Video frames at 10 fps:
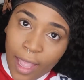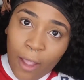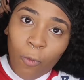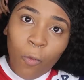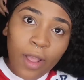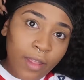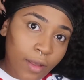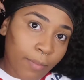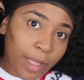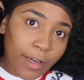And
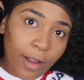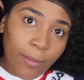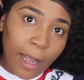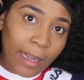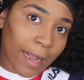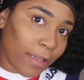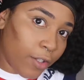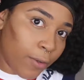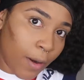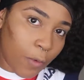with blending my
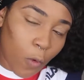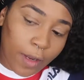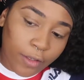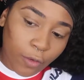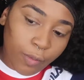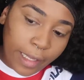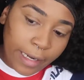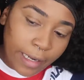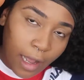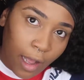contour, I'm going to
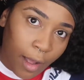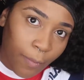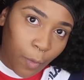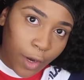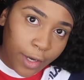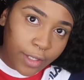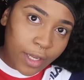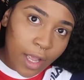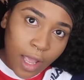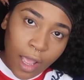blend
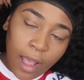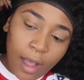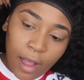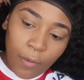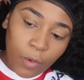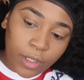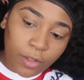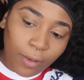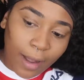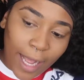upwards, which
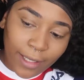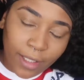is why I